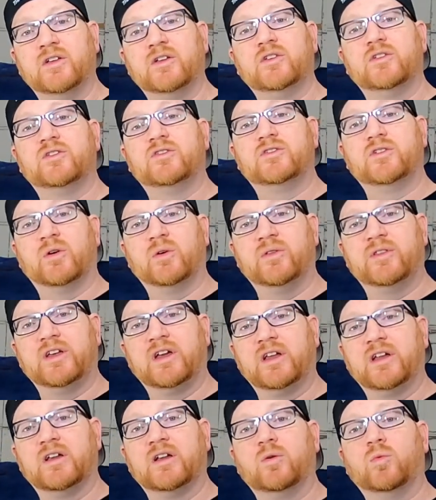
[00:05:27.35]
so
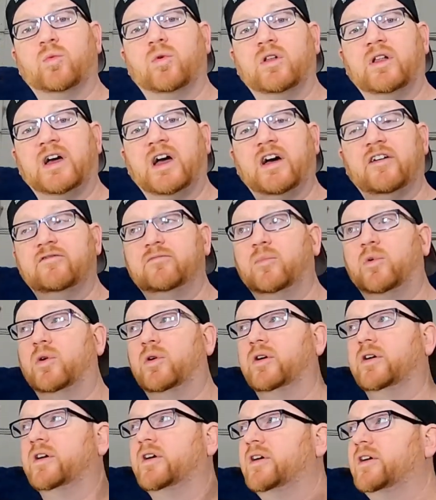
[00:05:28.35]
that we'll have
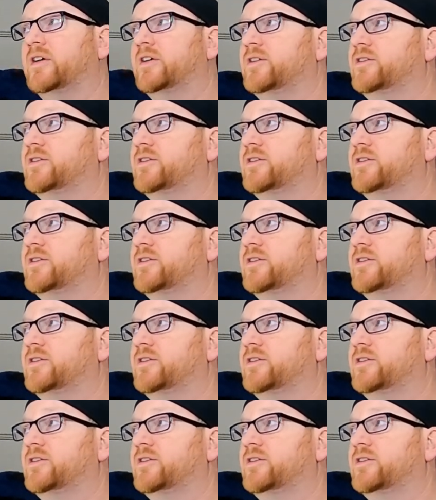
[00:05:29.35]
more